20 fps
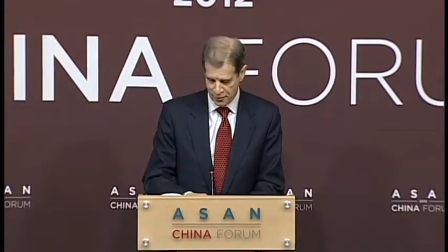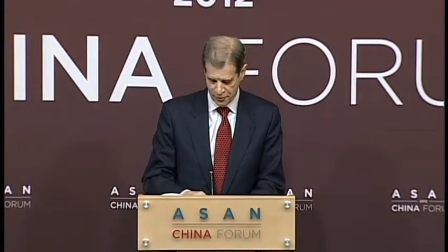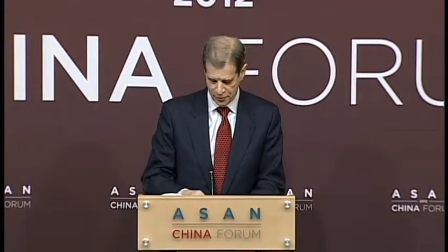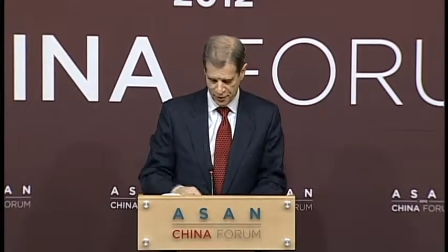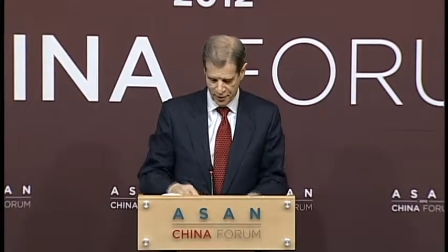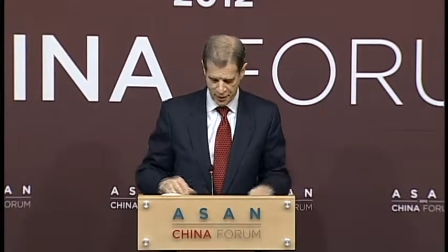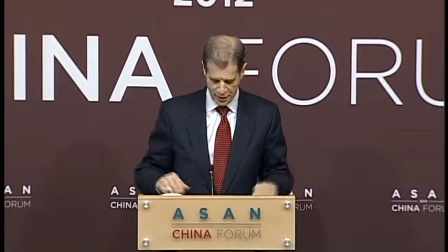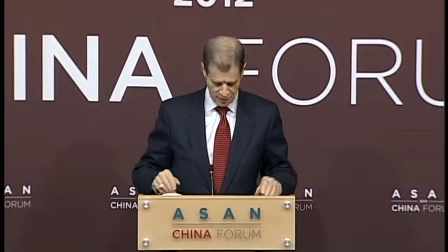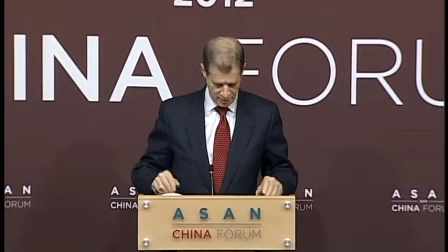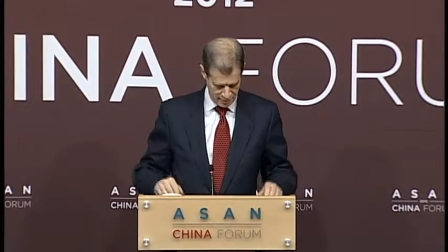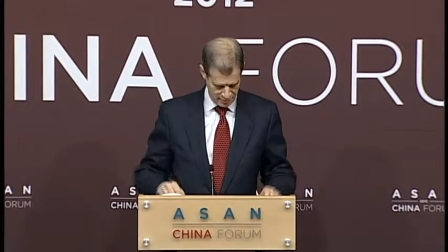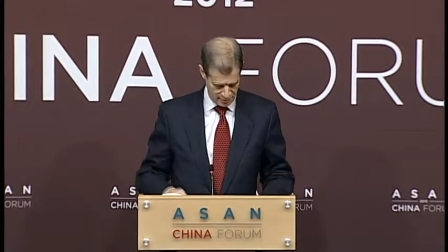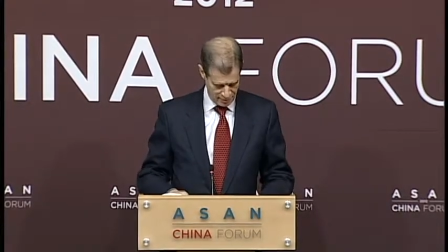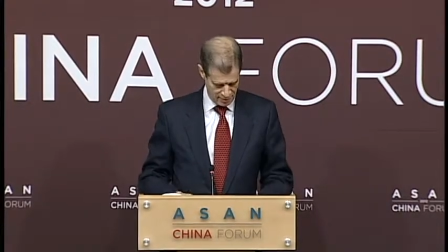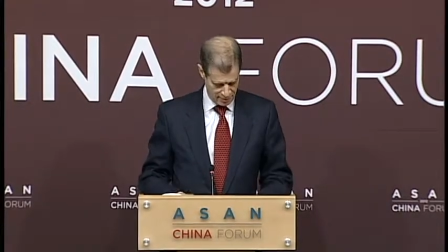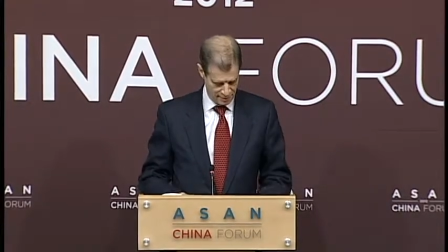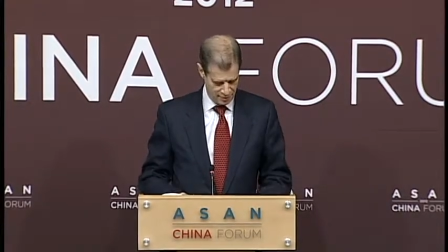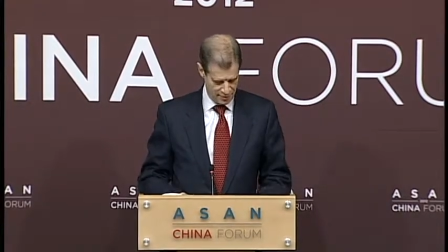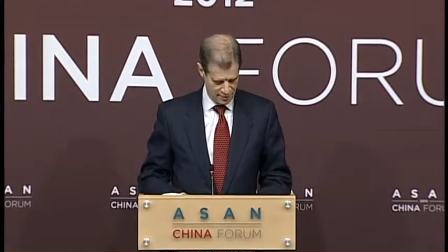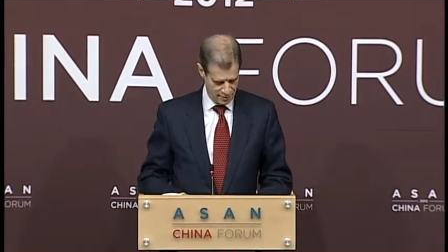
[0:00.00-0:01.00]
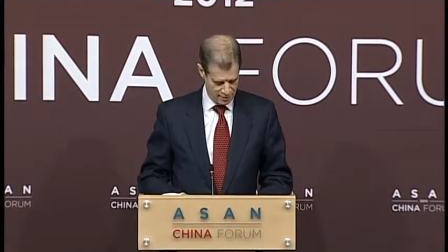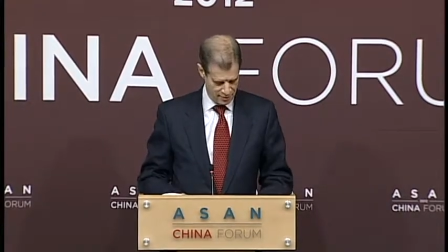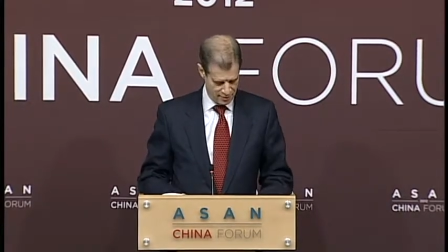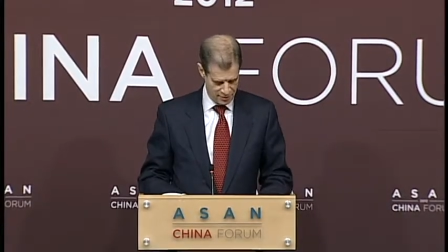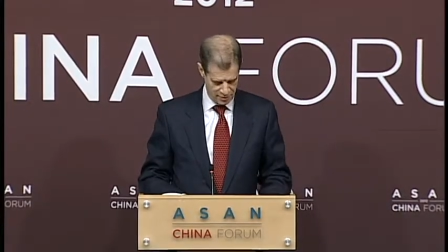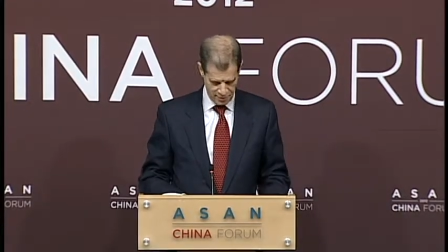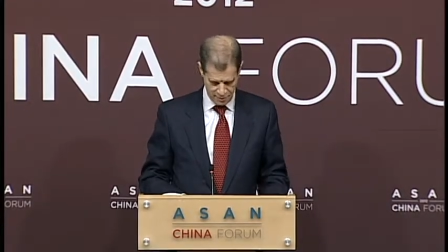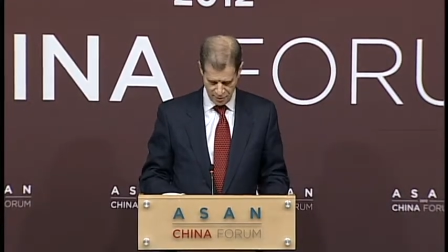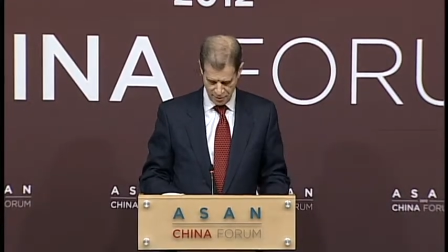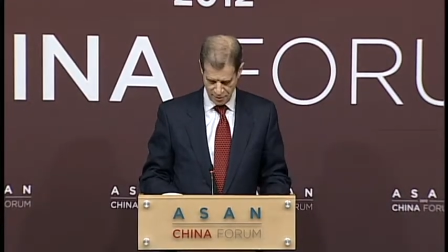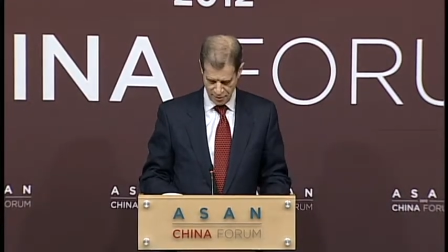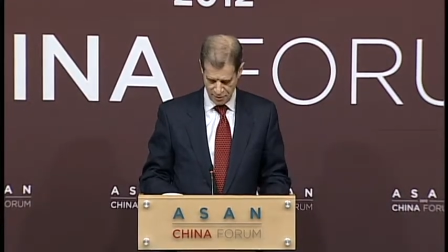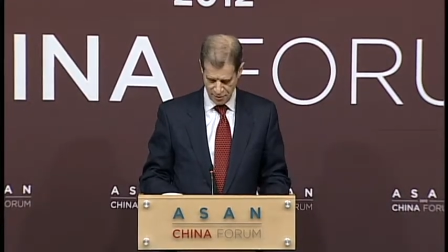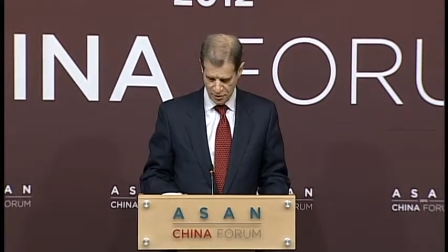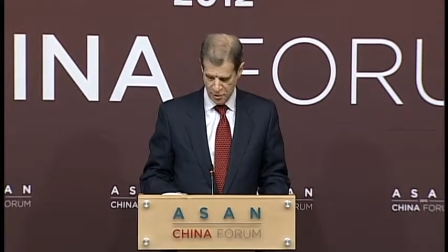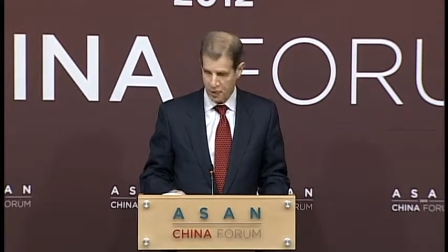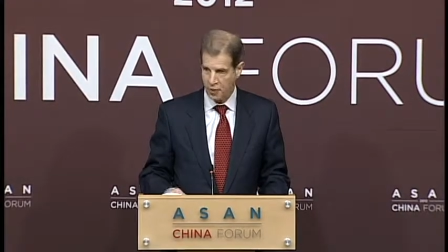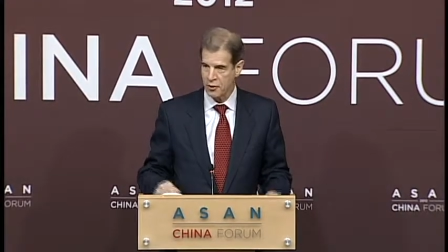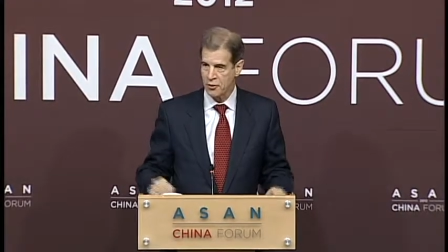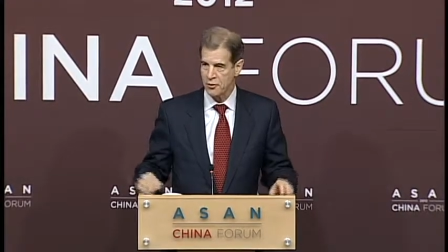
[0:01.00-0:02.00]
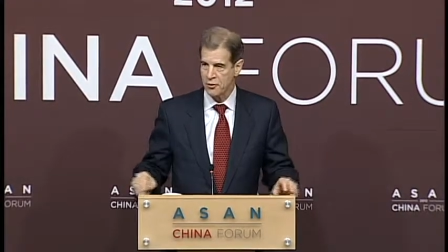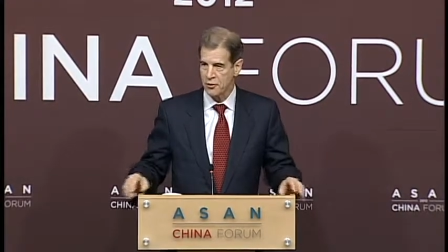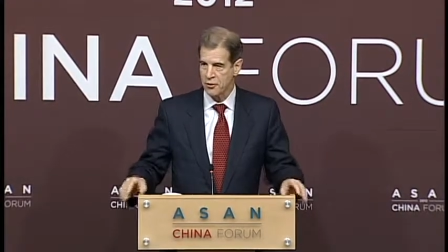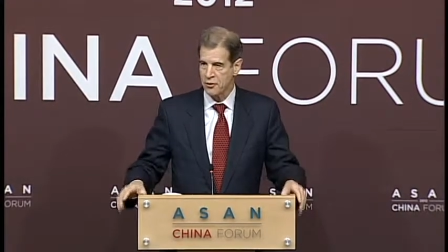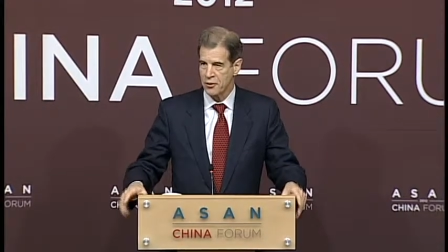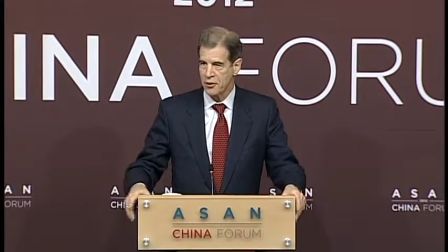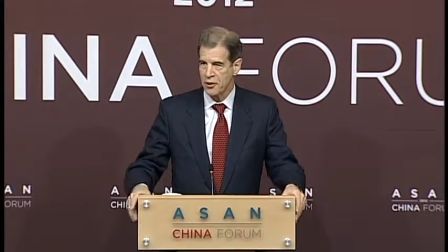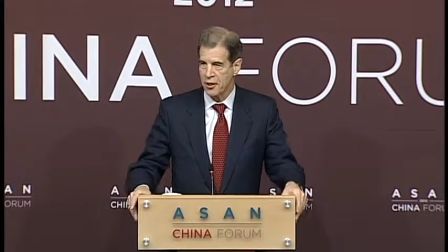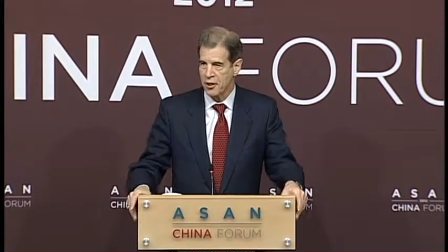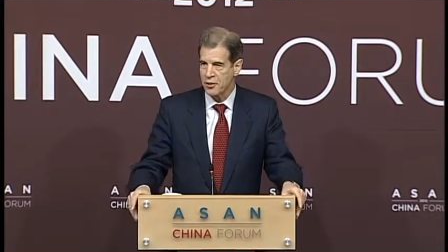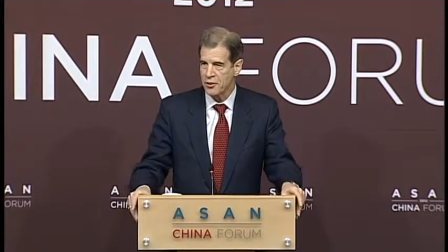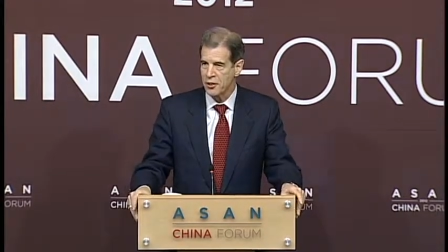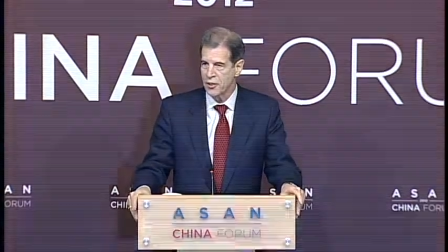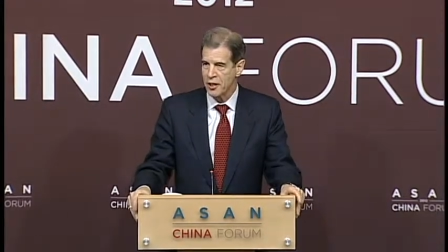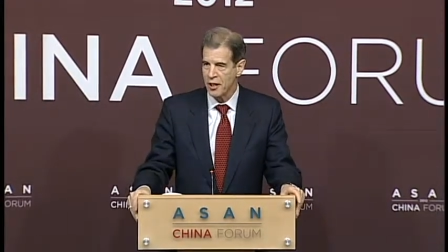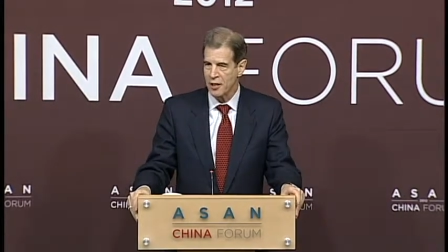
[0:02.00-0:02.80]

for that generous introduction.